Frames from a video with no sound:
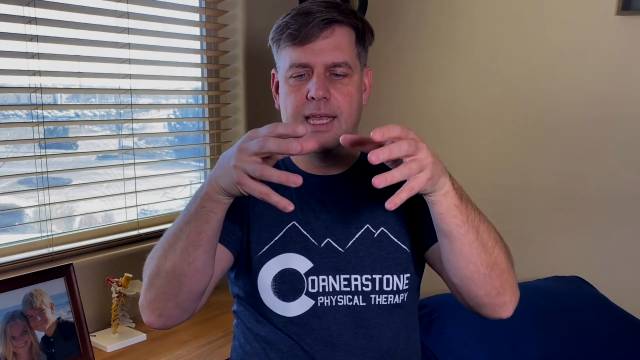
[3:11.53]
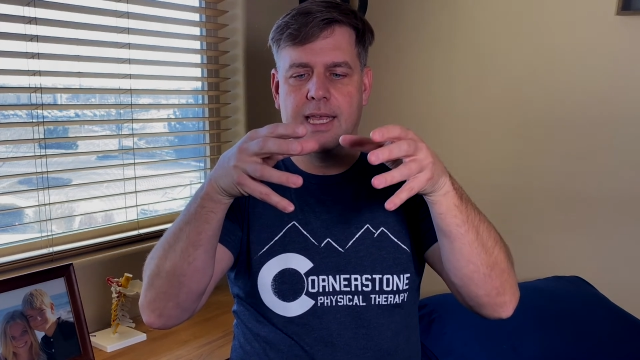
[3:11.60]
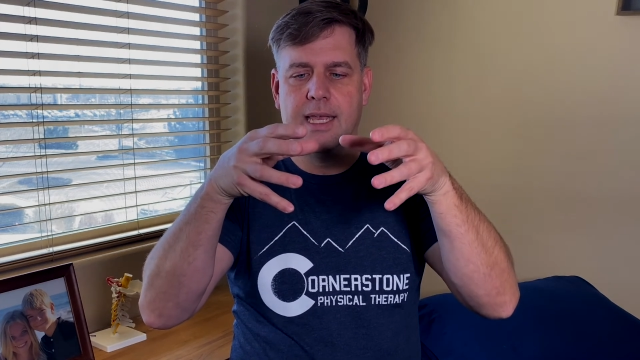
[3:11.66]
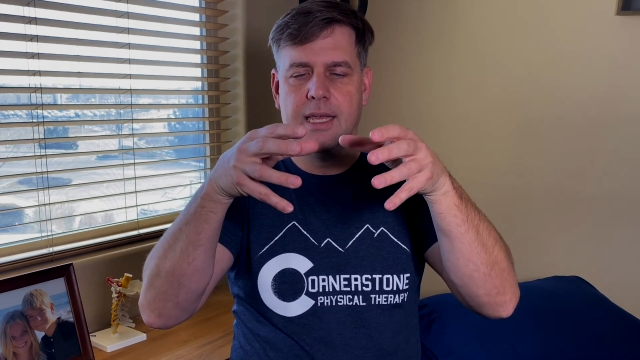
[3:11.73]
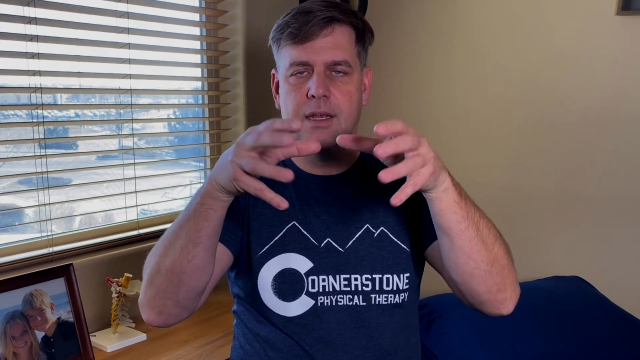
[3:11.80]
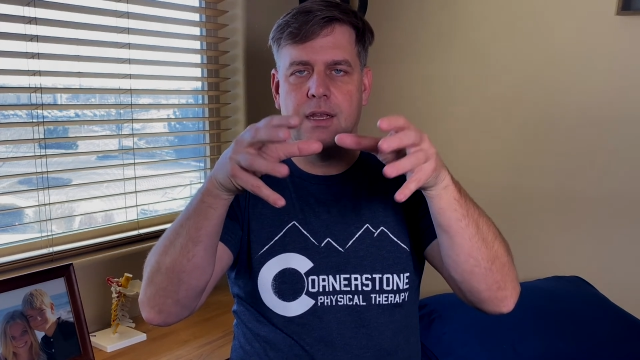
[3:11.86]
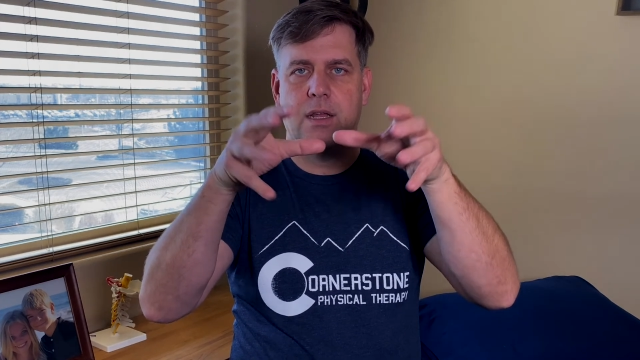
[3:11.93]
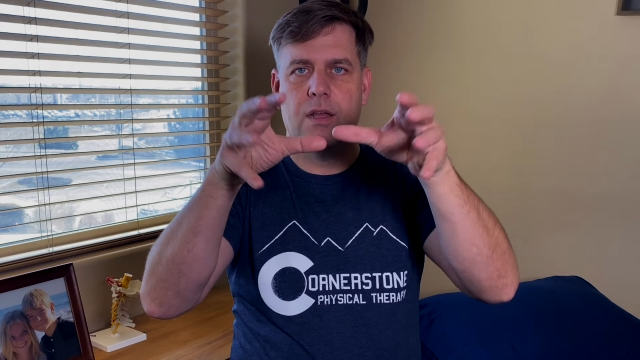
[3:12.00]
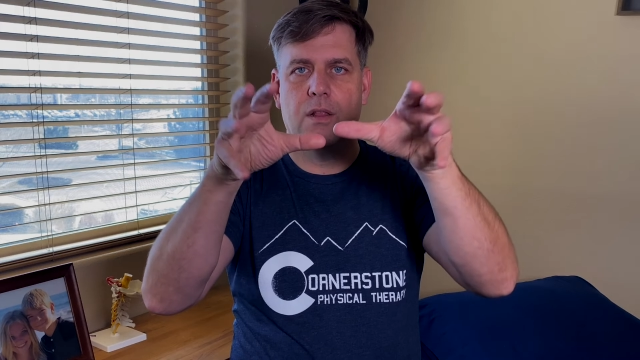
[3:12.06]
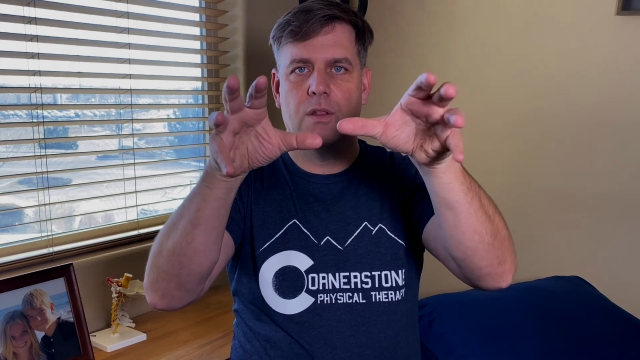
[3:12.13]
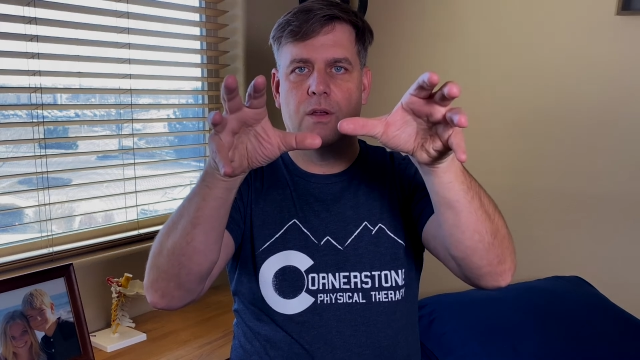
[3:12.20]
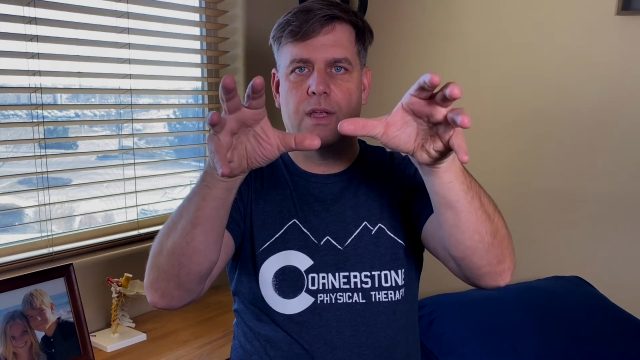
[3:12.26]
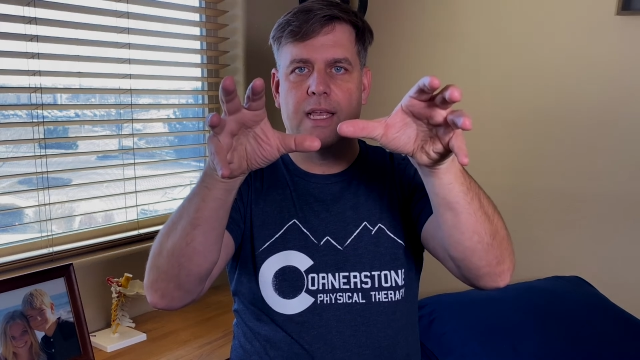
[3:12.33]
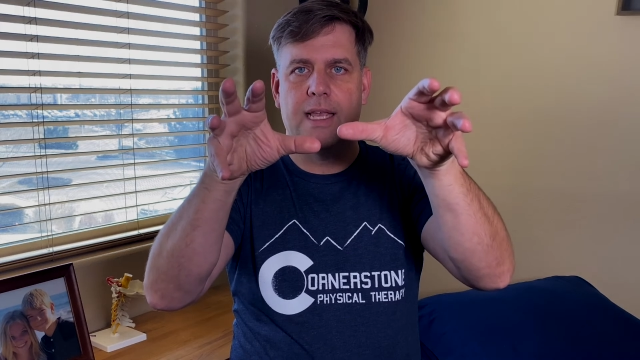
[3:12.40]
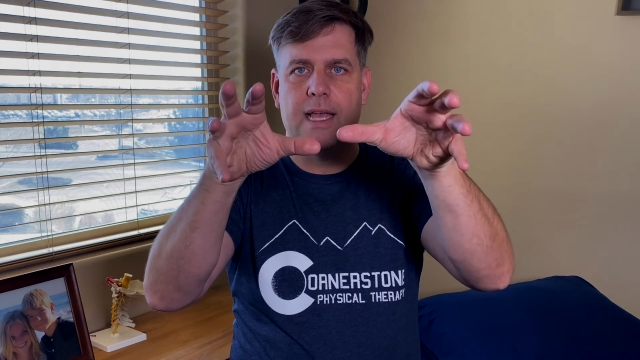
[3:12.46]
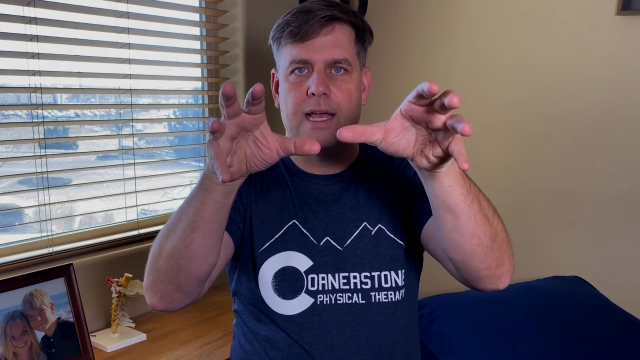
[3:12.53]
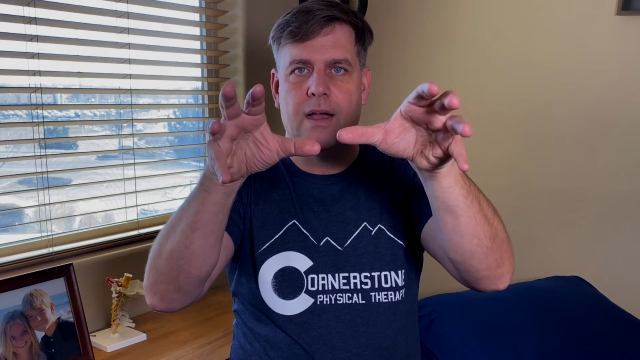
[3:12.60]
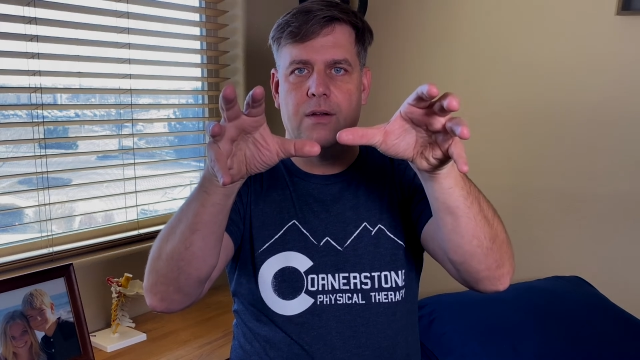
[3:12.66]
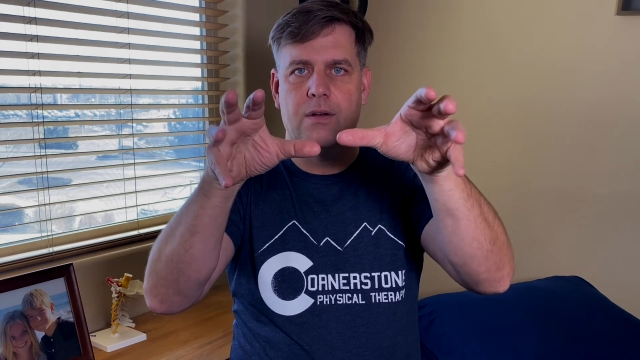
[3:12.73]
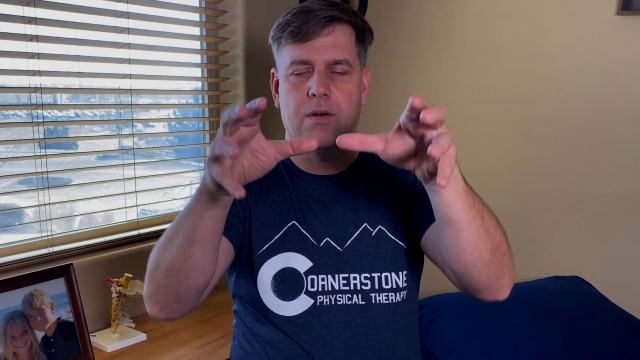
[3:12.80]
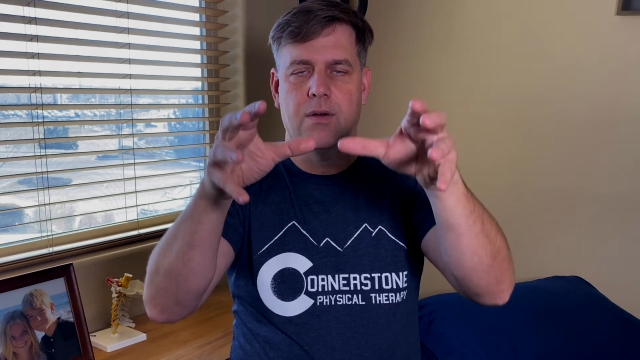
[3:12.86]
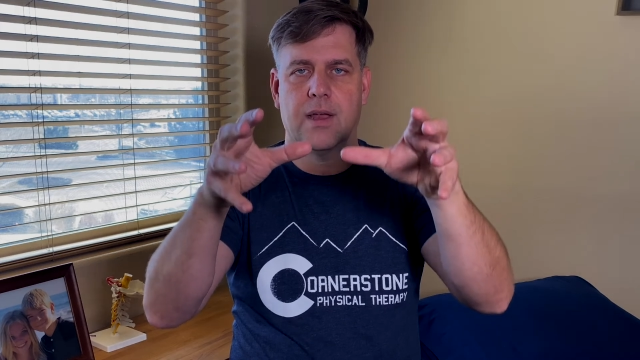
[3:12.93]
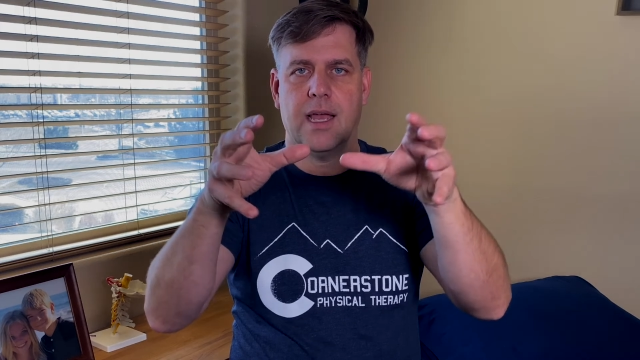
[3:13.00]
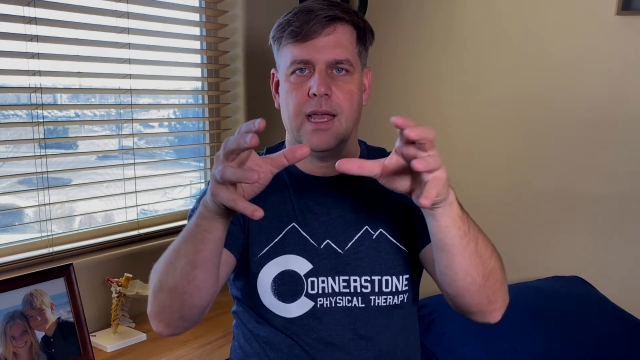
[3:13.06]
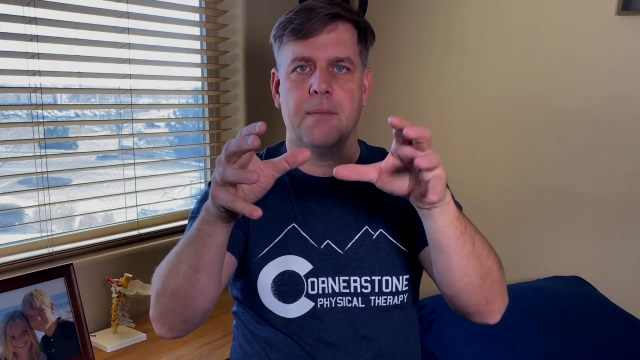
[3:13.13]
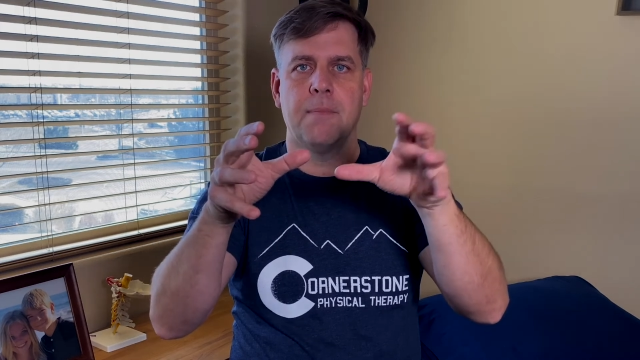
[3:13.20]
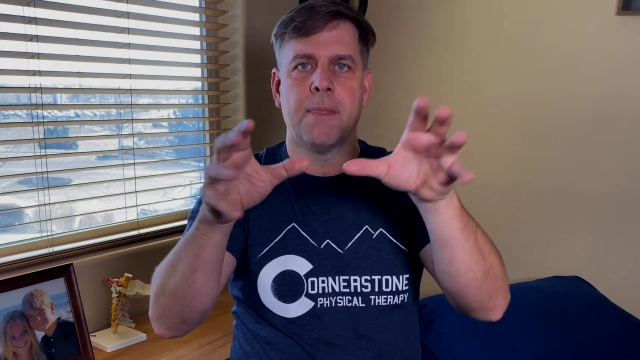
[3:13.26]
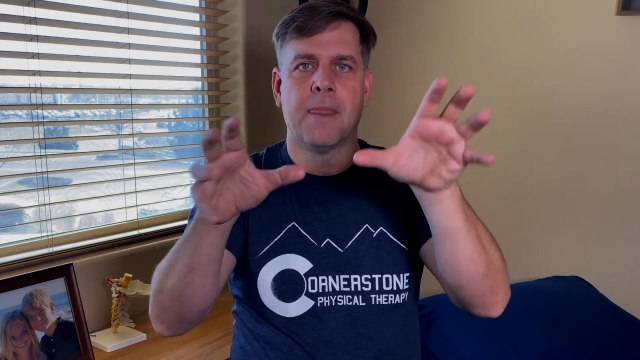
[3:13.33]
in, looking out, okay?